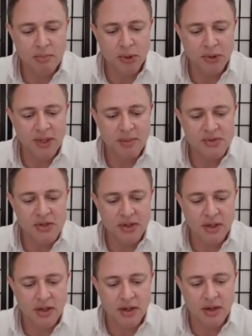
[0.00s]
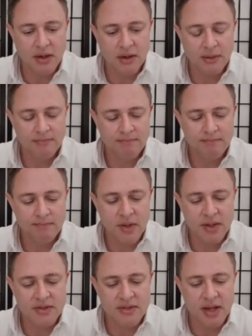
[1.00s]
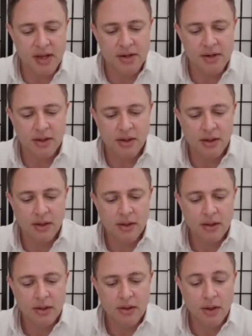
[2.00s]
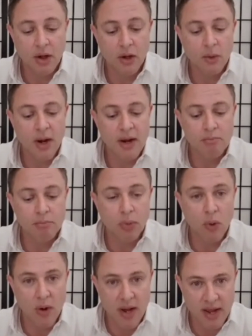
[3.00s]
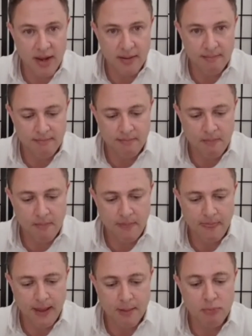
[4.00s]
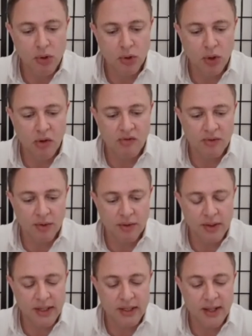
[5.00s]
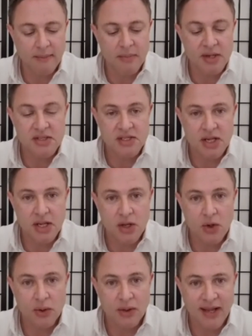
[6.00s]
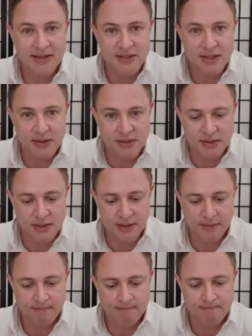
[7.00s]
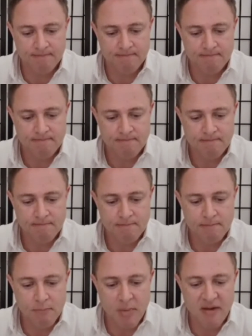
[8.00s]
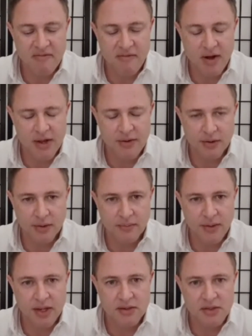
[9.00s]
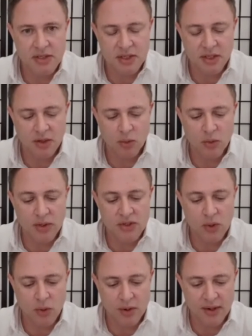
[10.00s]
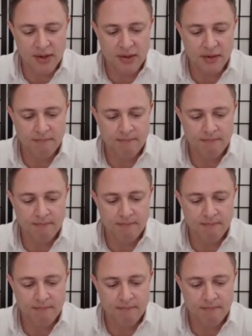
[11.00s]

pulled up to the car and said, All right, boy, pull over and let me see your license. My father instantly retorted,